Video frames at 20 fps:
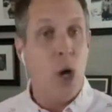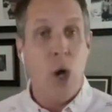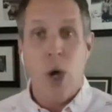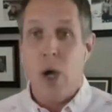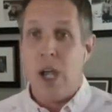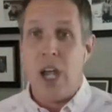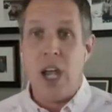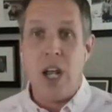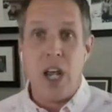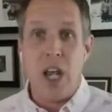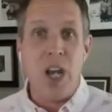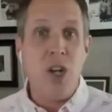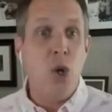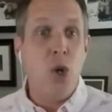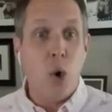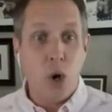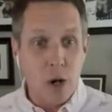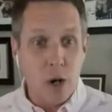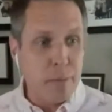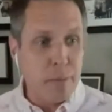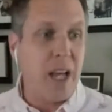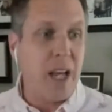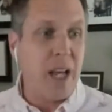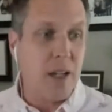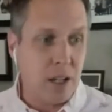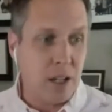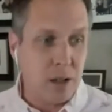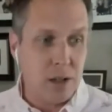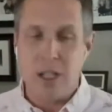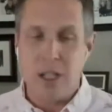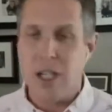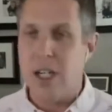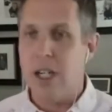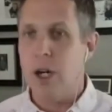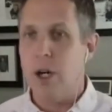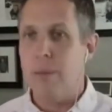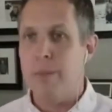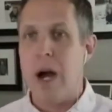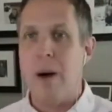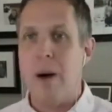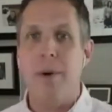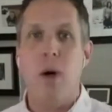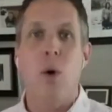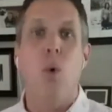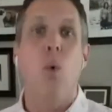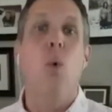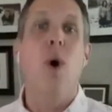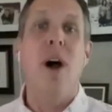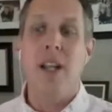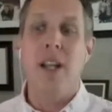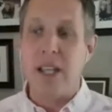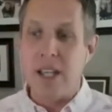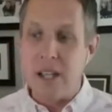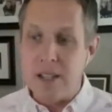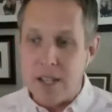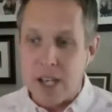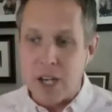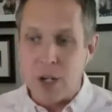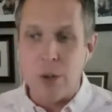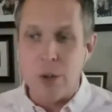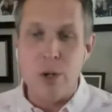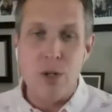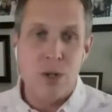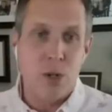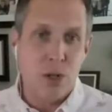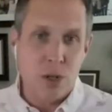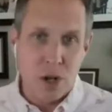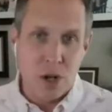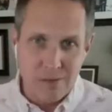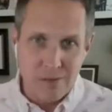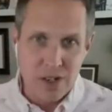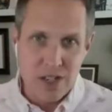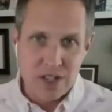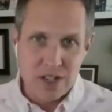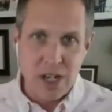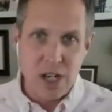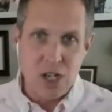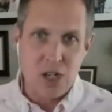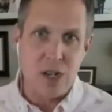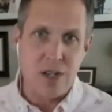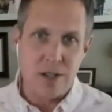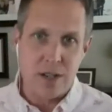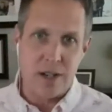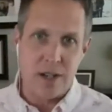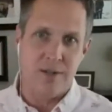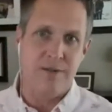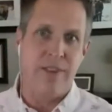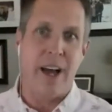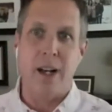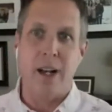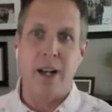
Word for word: in, in, your opinion, you know, Barbara, what is a crucial conversations as vital